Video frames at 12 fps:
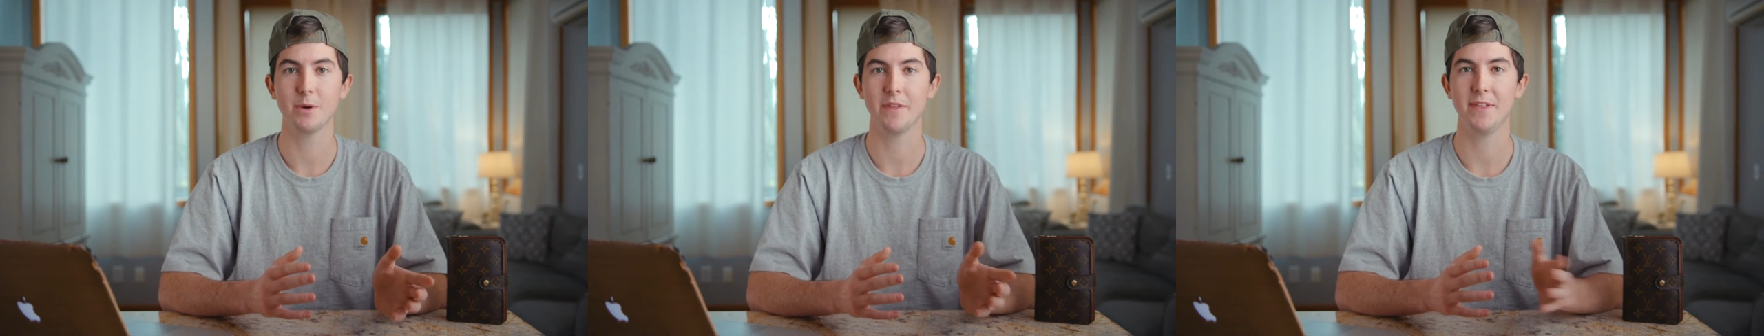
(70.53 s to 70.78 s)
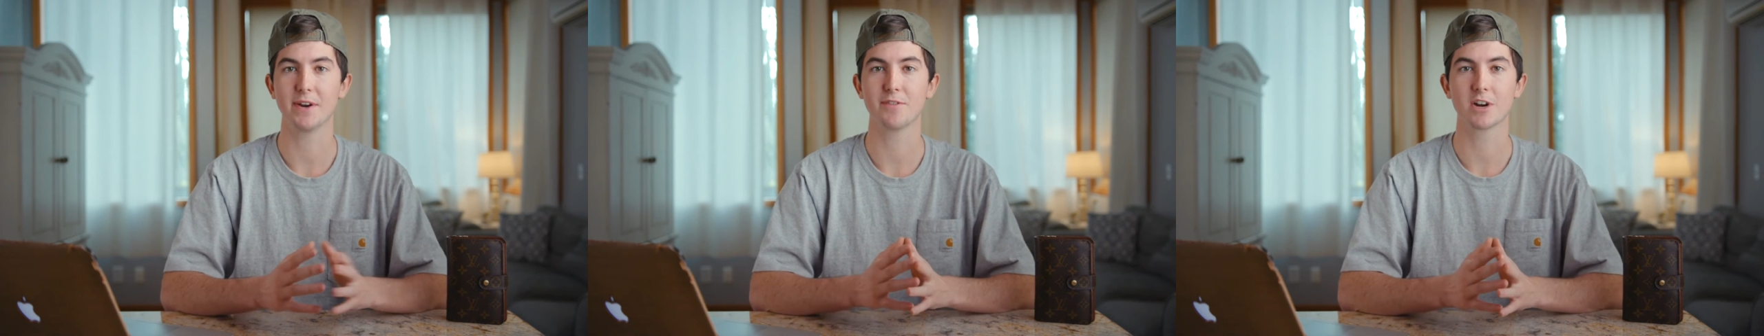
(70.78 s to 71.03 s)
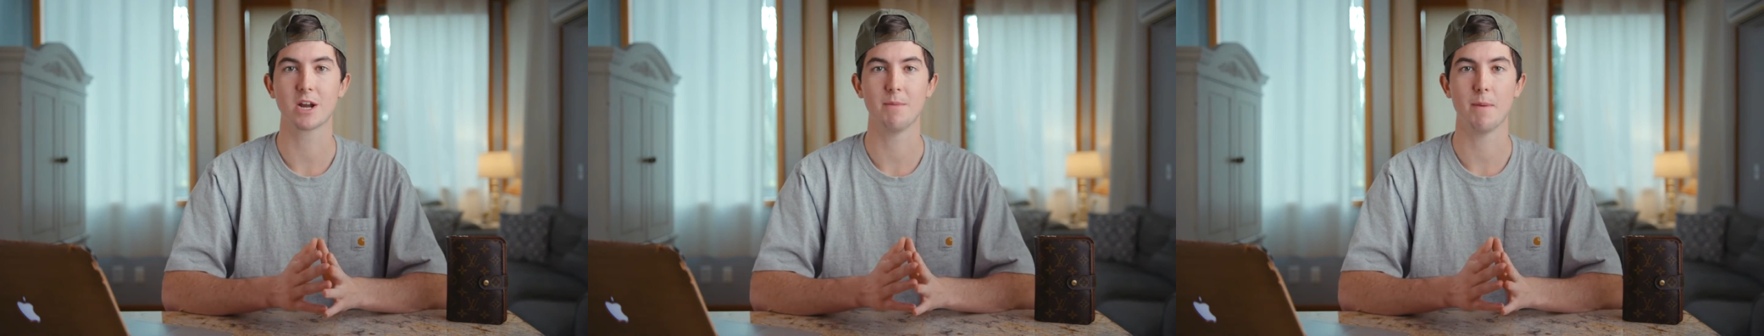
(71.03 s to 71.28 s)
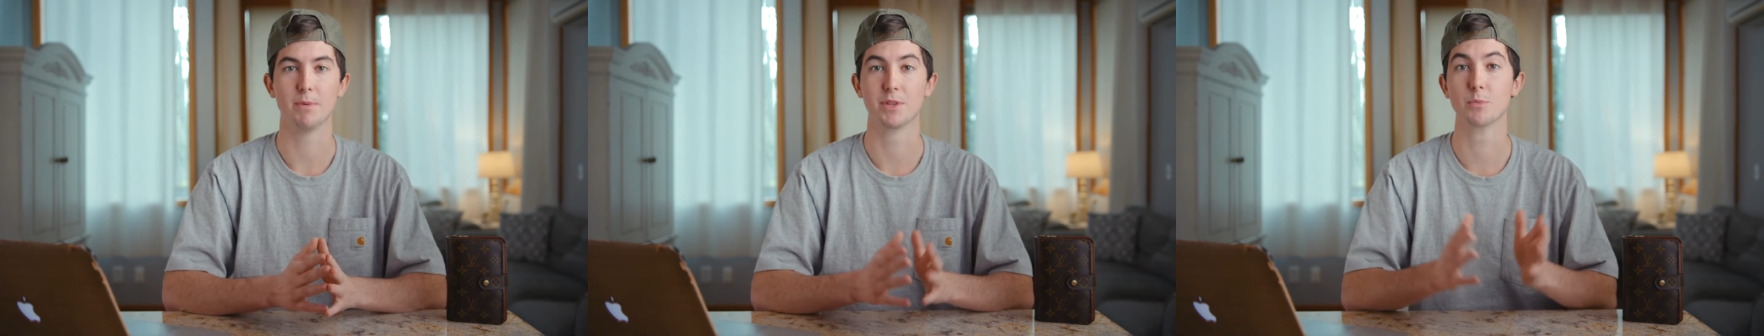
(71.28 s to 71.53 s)
and therefore come
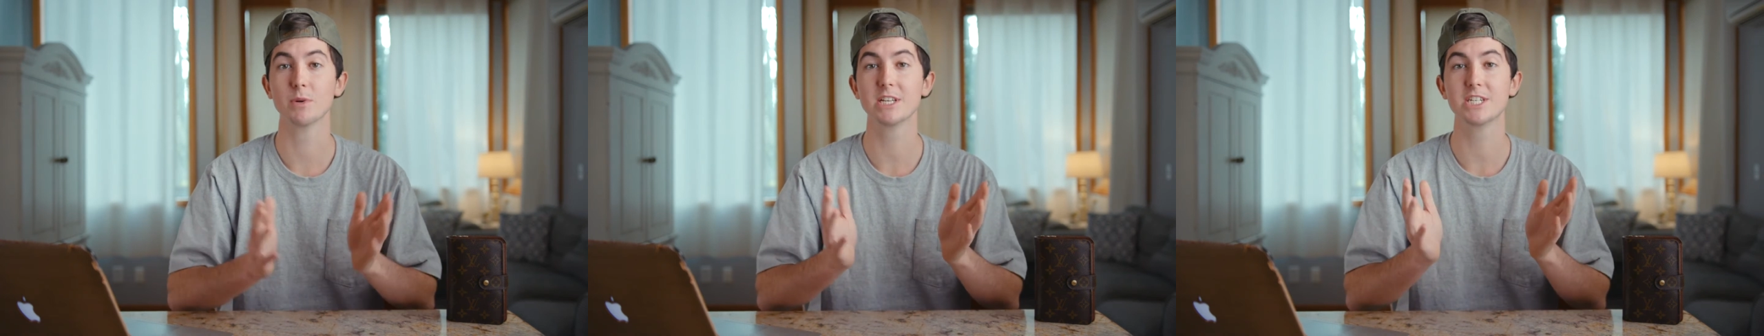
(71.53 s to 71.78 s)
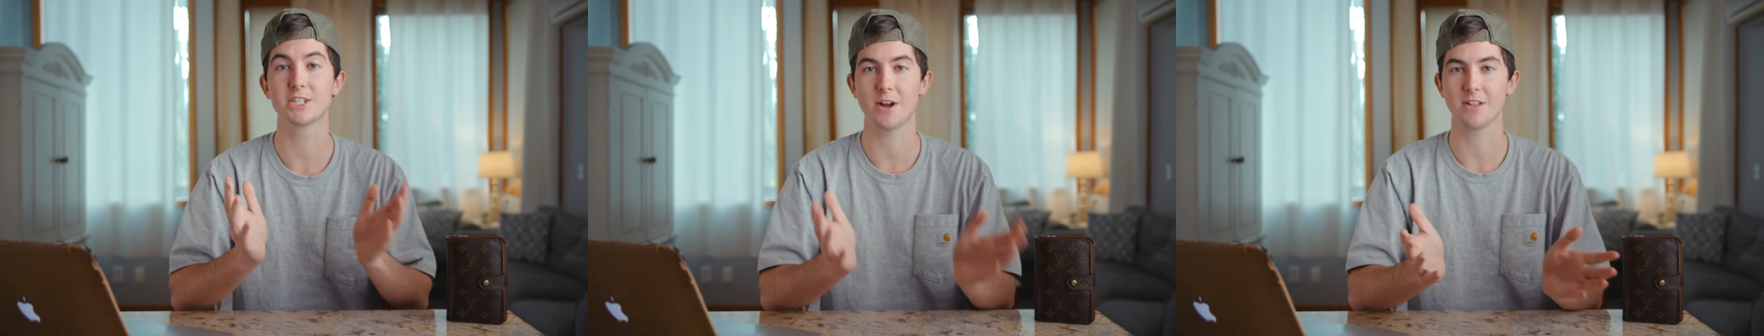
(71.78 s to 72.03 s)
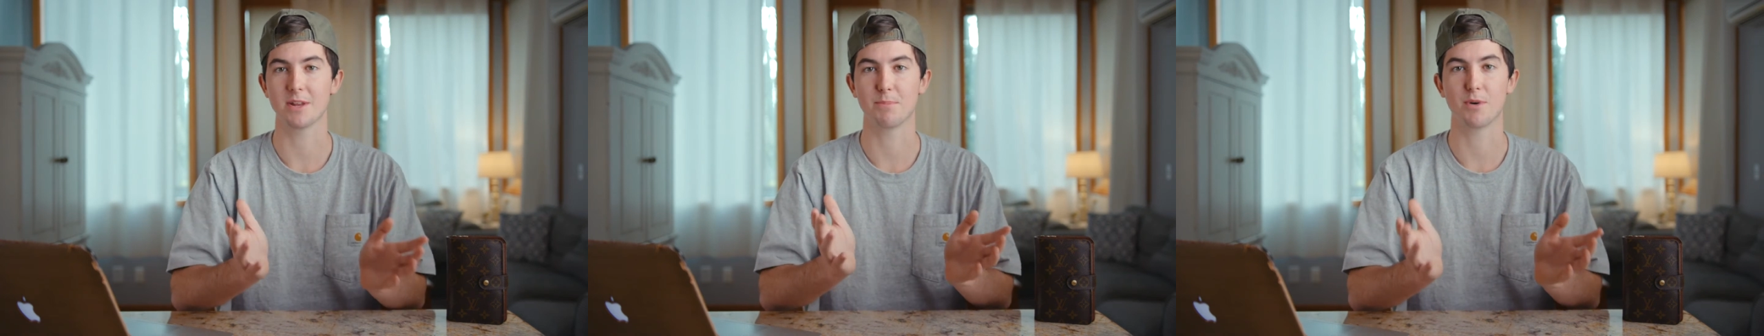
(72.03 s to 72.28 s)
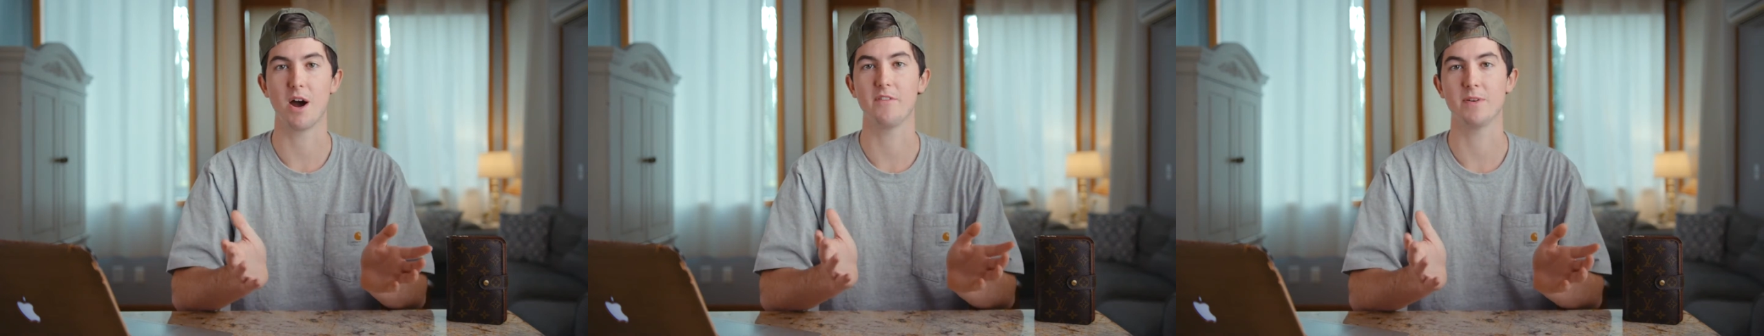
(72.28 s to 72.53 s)
up with a really solid
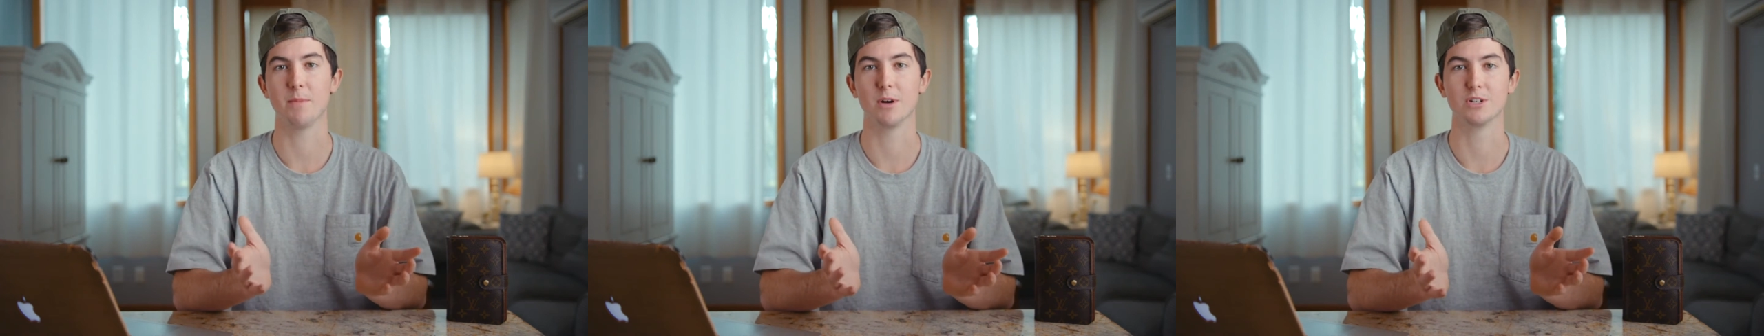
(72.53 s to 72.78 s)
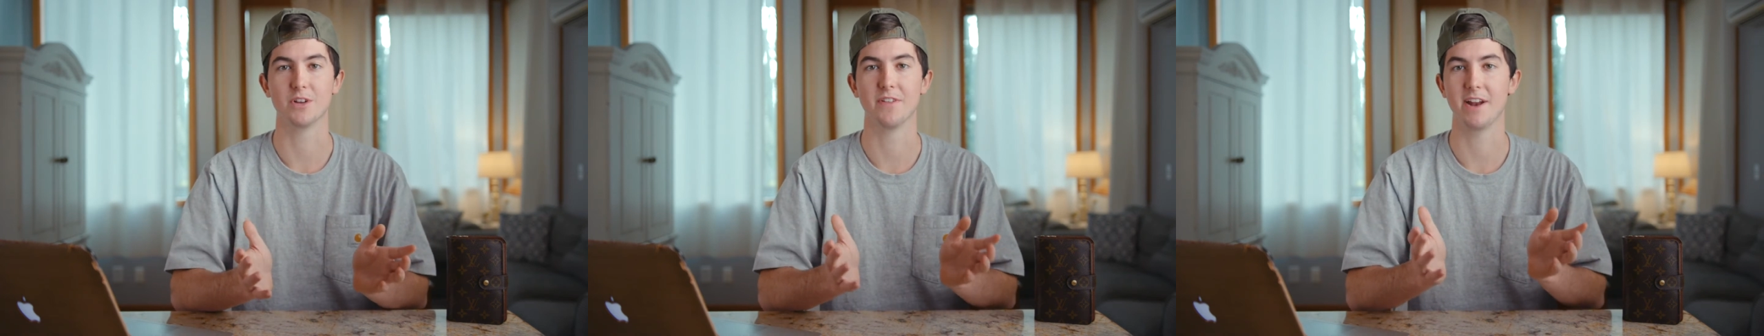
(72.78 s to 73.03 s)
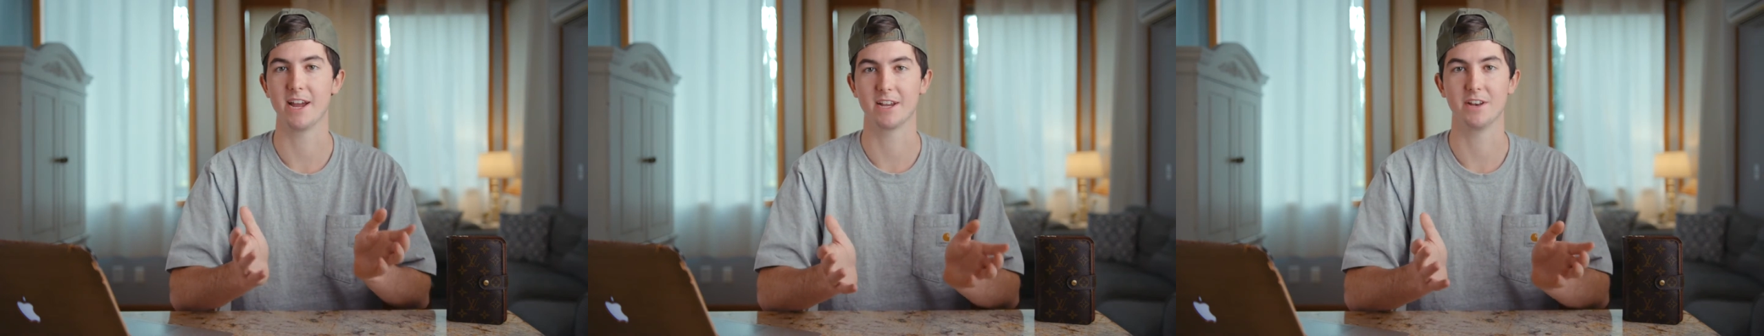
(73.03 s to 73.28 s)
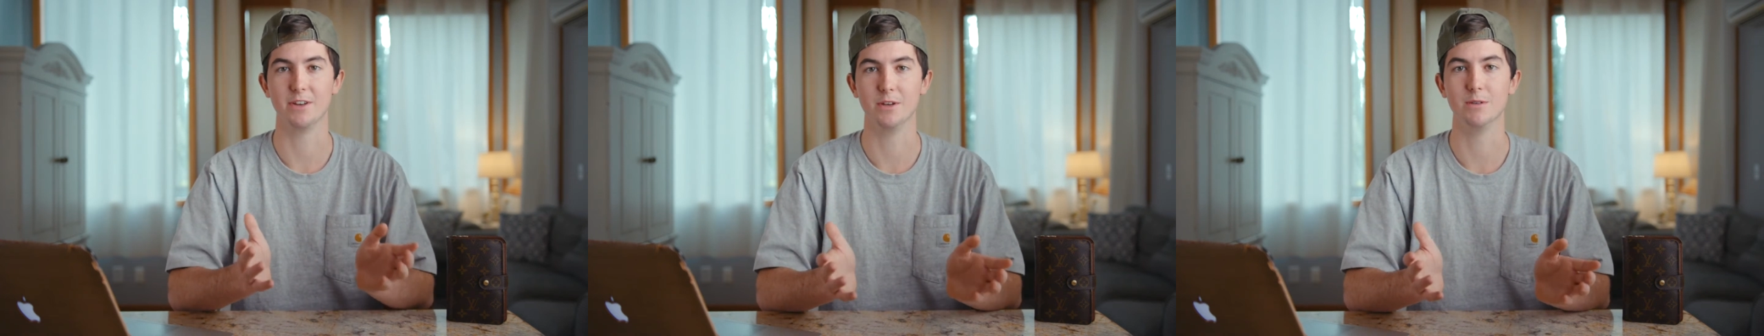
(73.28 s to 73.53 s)
profit margin that I
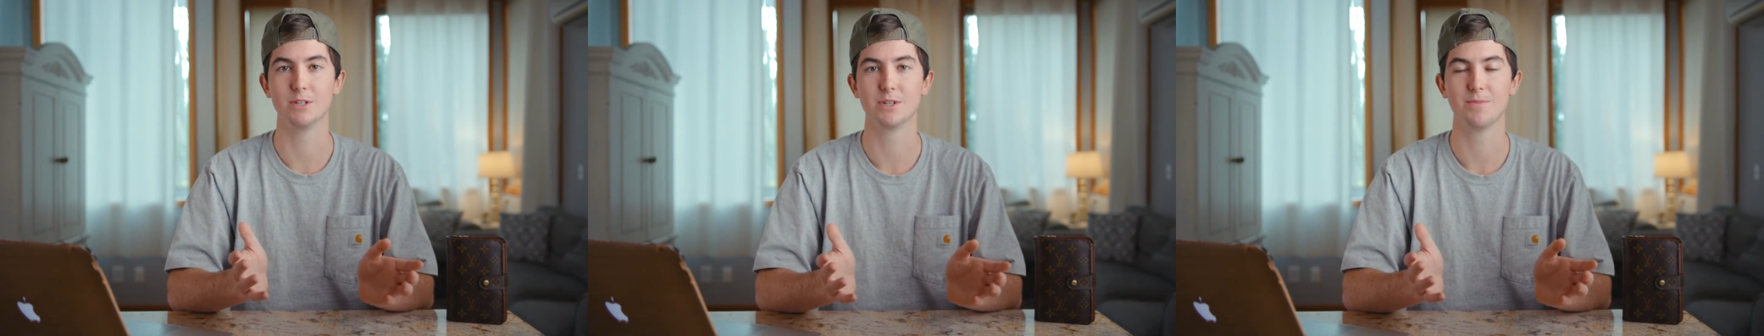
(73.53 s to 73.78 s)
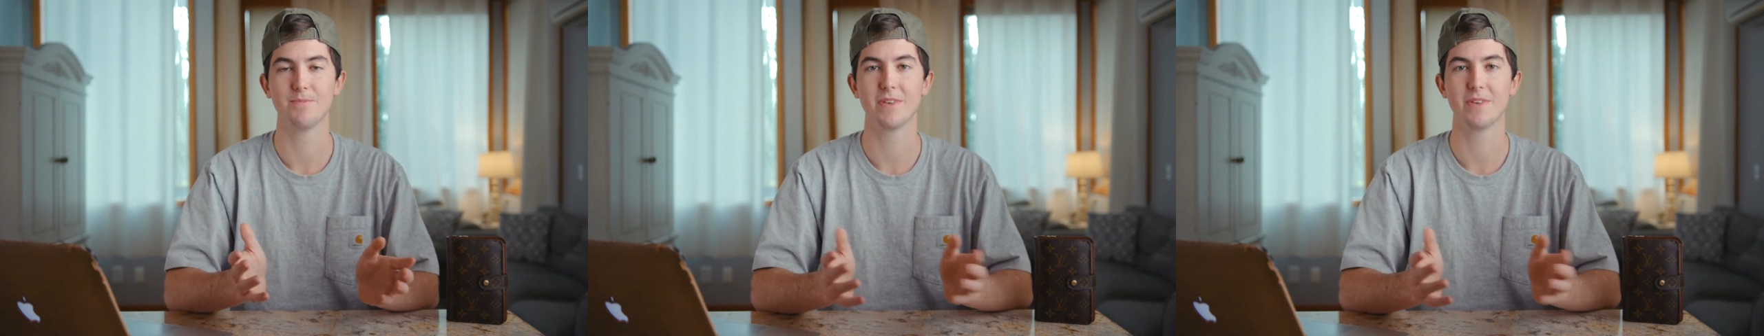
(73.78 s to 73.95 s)
could use.